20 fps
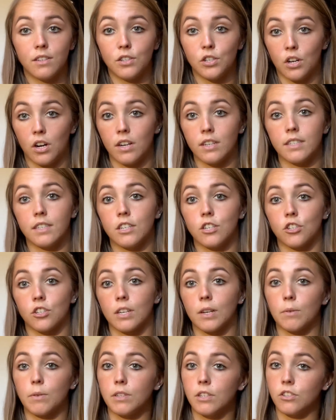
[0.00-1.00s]
Dawn dish
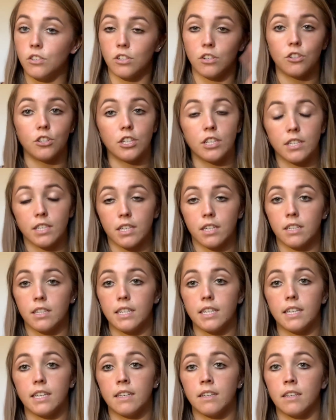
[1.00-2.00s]
liquid detergent to clean
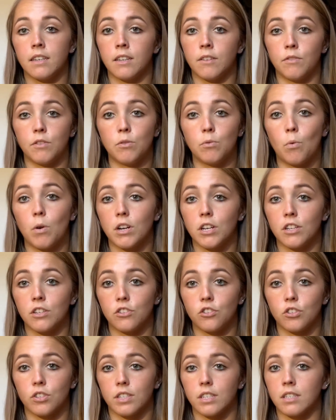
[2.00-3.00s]
it if you wanted
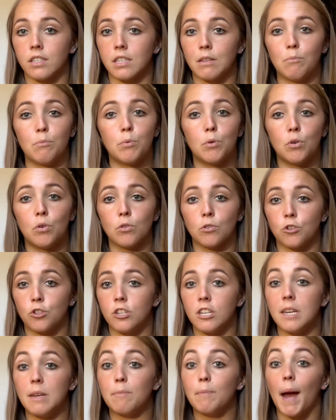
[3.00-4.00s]
just a simple,
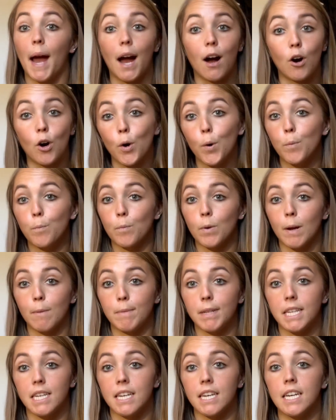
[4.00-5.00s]
cheap, at-home
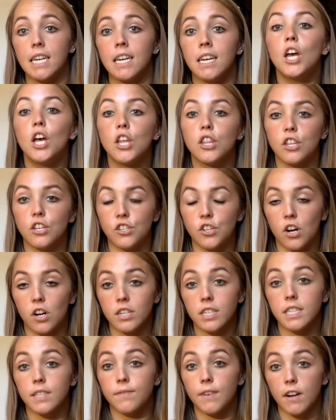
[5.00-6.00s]
remedy. The Dawn
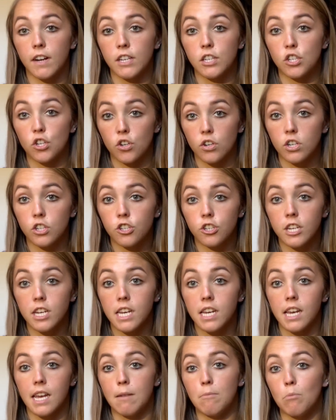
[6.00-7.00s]
is very
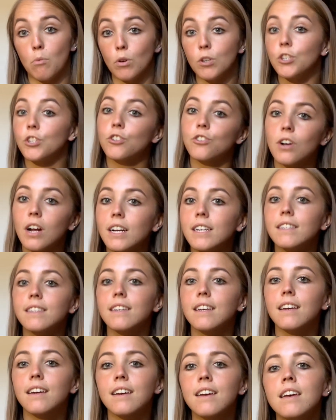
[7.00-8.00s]
nourishing and
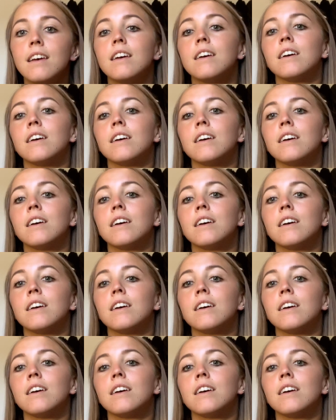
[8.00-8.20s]
moisturizing,